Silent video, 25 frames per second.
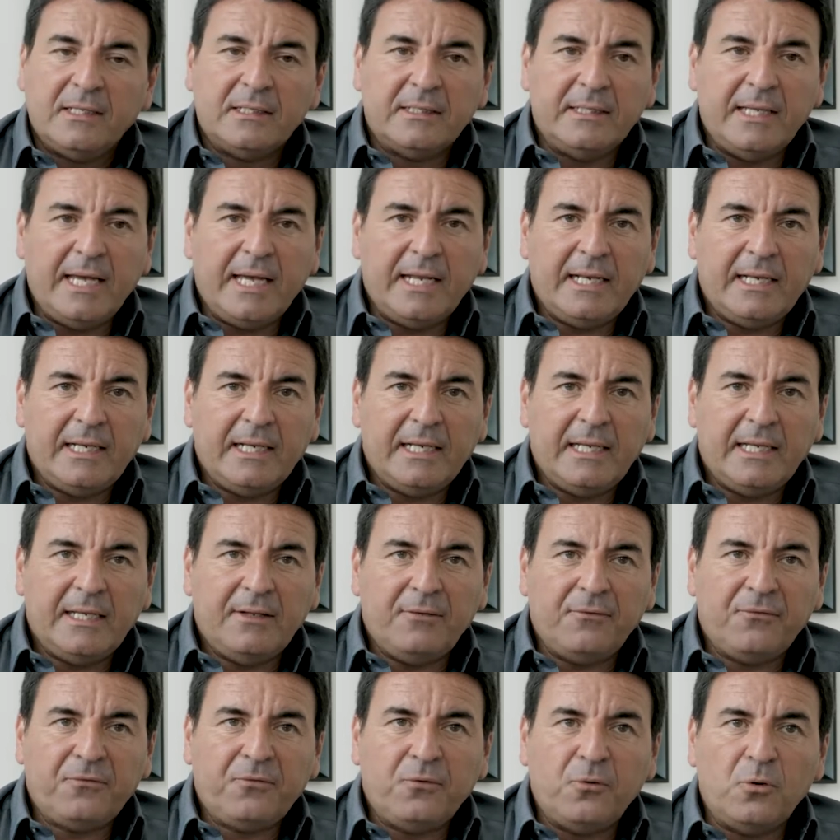Then
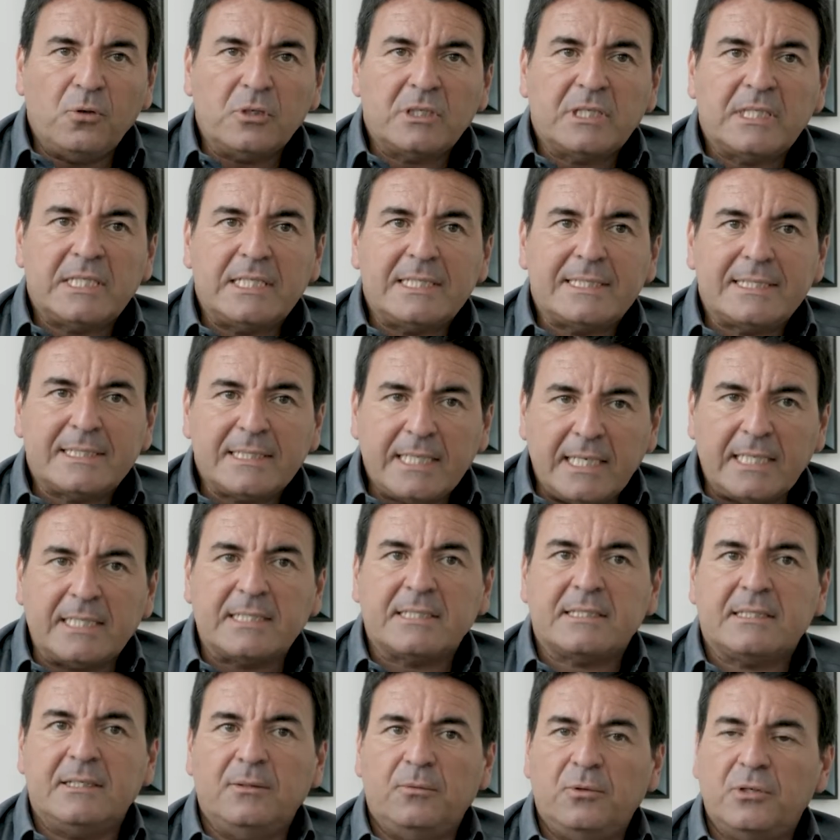in
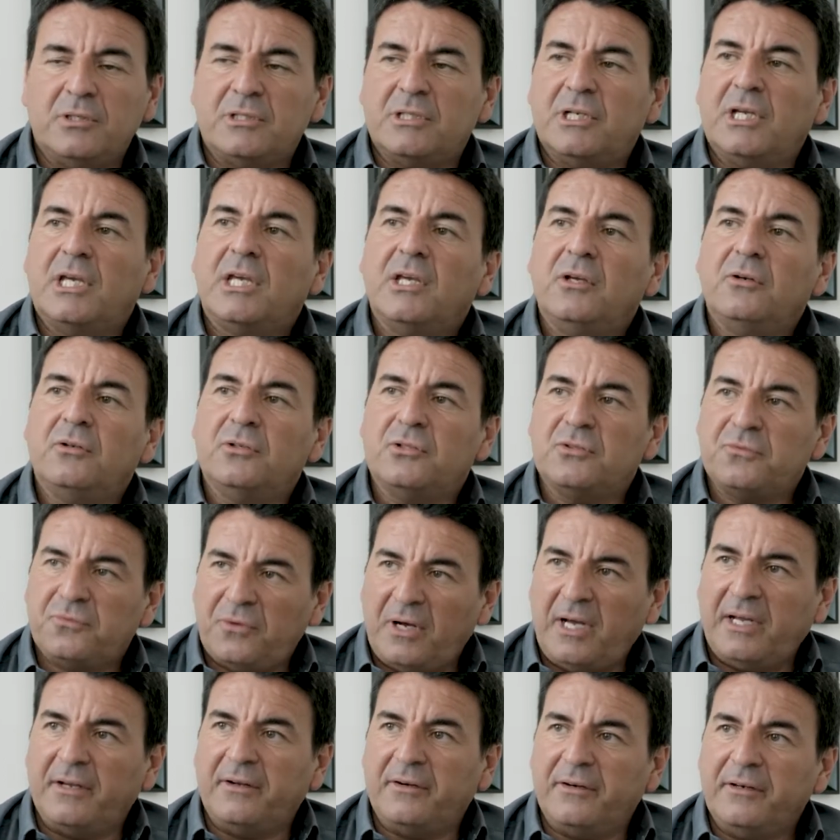46 there was a huge
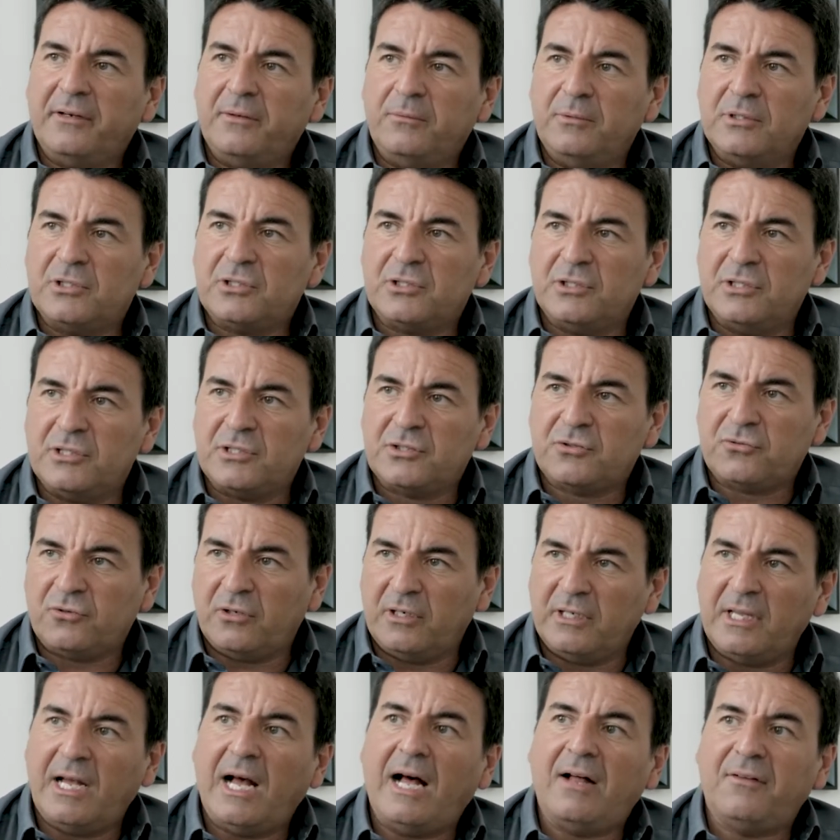fire which
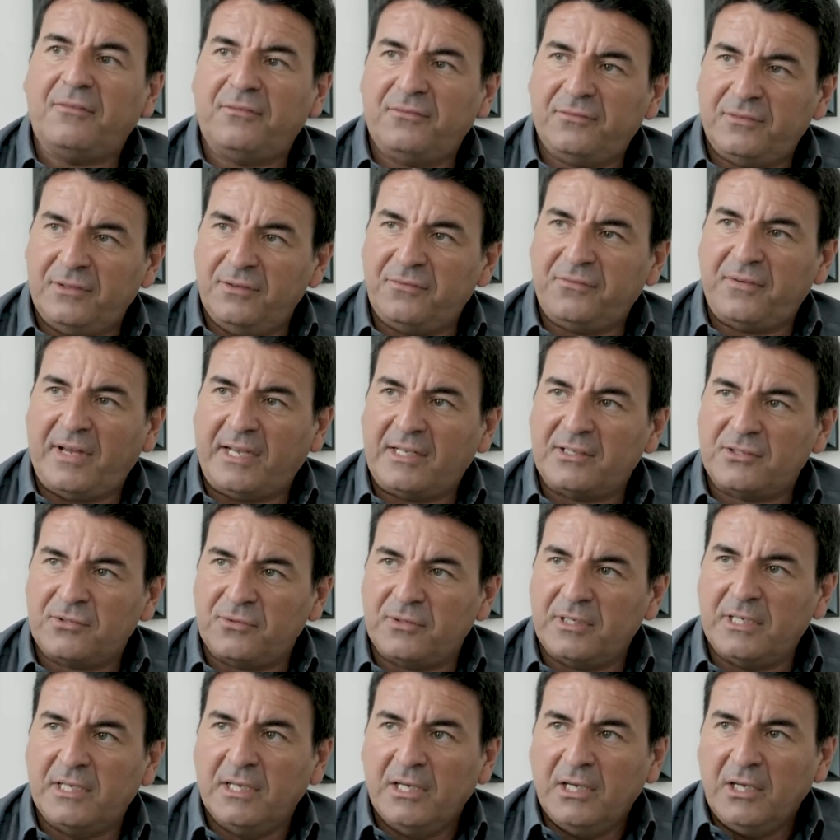destroyed half the
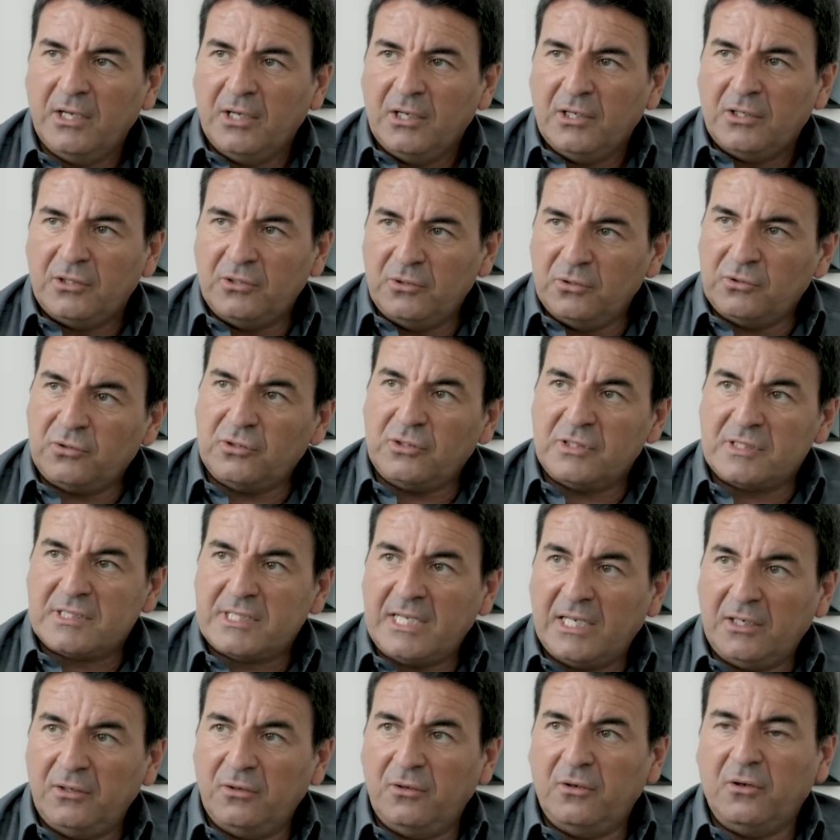factory due to the
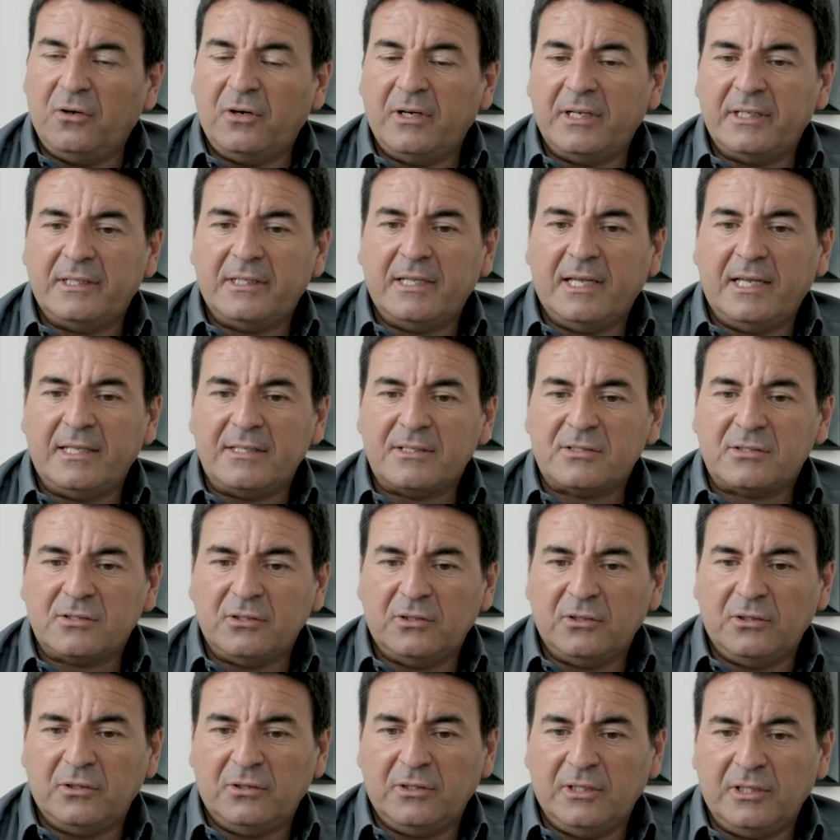celluloid, and
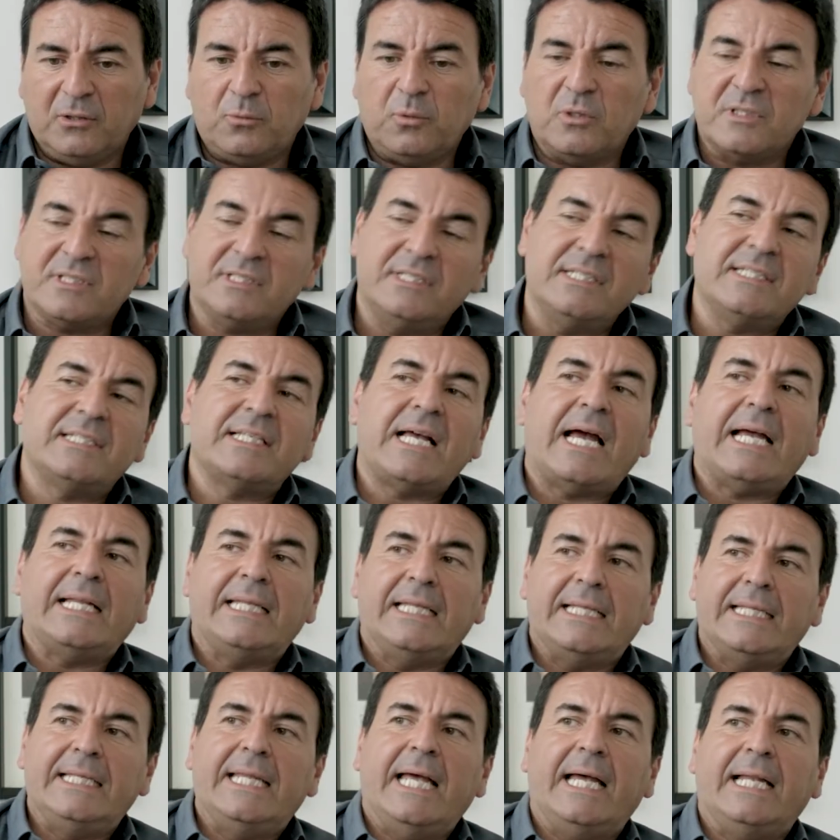so it was
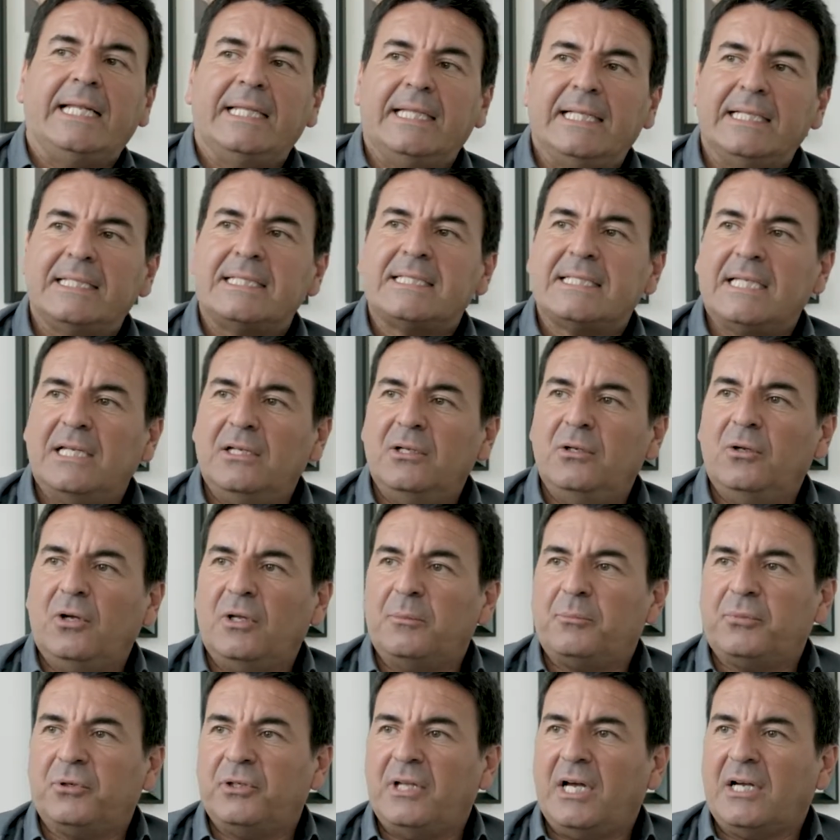decided then that
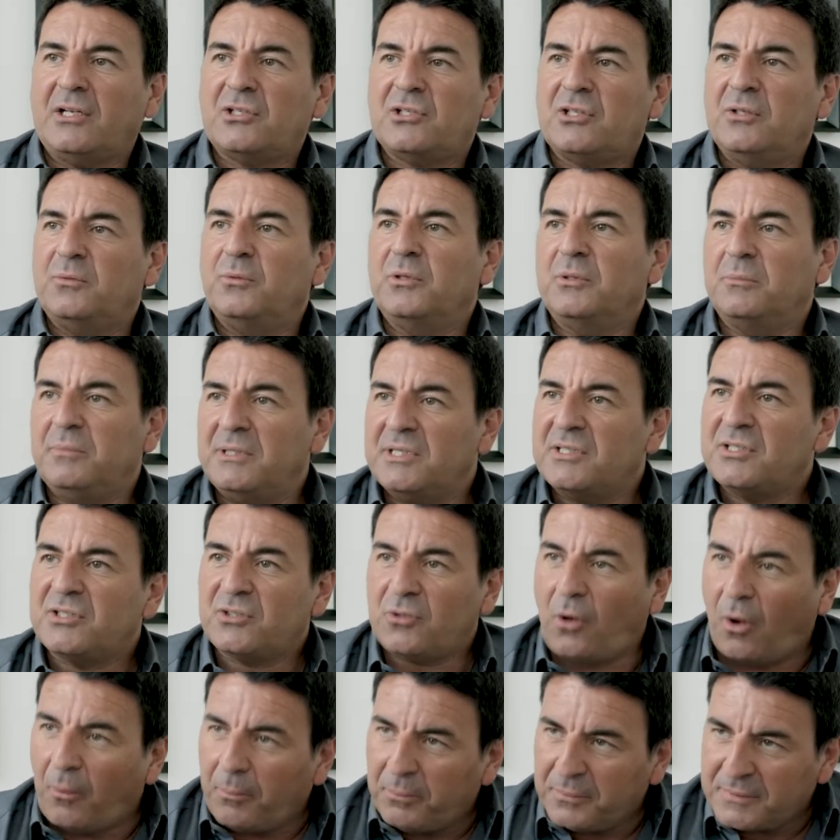celluloid production would be
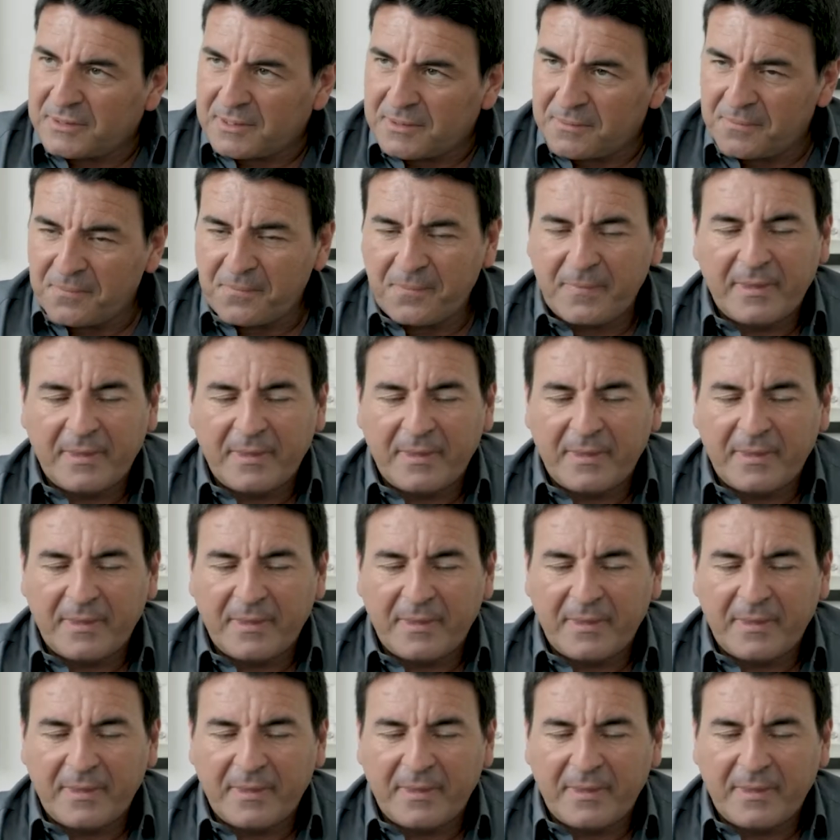stopped.